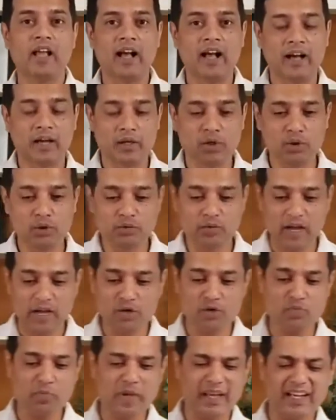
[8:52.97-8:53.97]
Are you
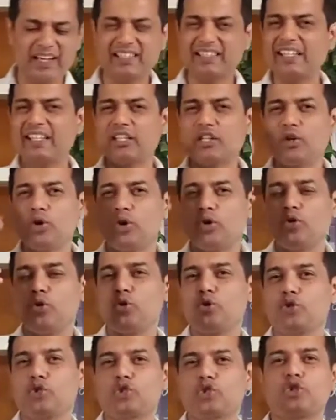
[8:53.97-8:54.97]
meditating on
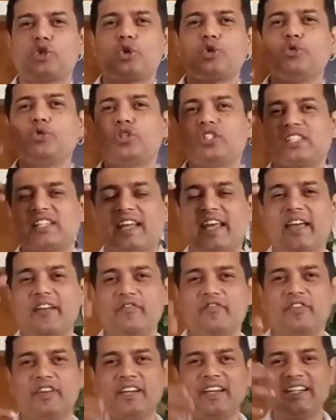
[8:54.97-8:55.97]
those truths
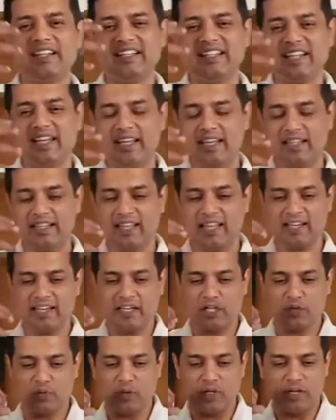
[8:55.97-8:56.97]
every day that
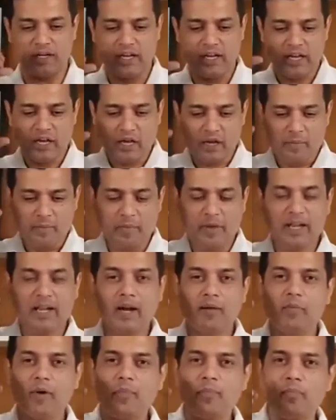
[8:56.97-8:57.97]
it will
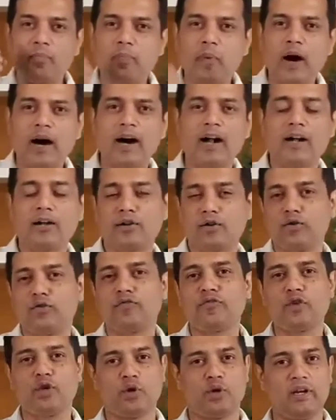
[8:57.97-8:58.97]
become a part
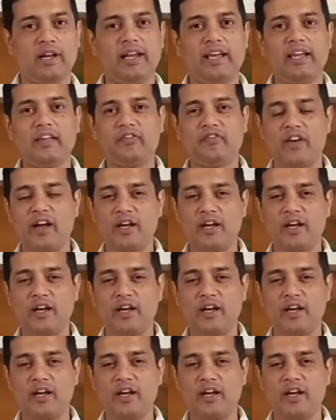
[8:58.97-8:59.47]
of your life?